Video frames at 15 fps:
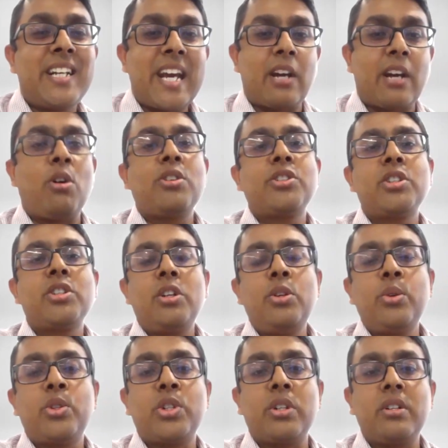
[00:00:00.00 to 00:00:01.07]
tech or
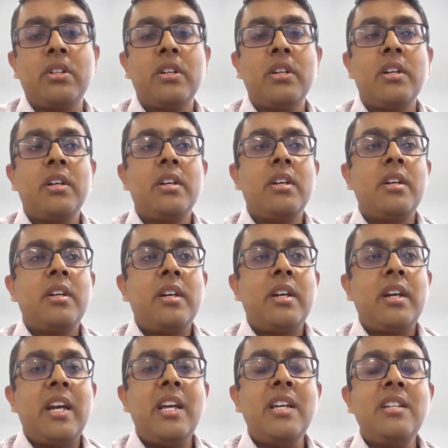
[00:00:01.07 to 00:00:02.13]
solution
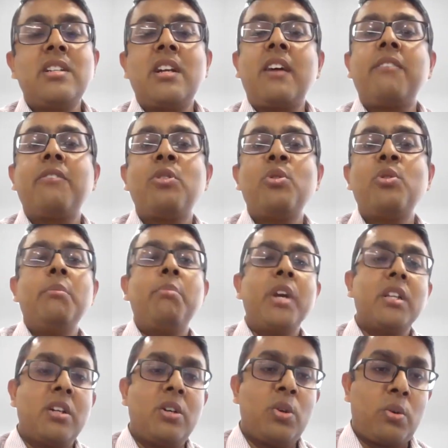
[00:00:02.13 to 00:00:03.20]
is enough to
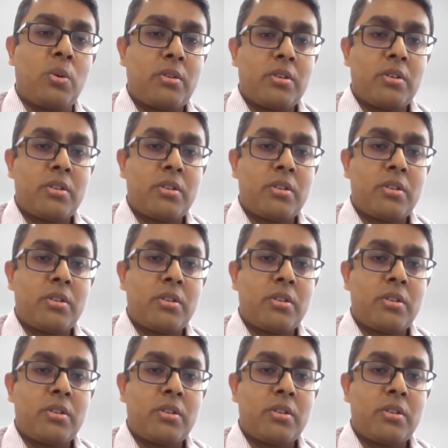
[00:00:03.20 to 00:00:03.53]
repay the loan.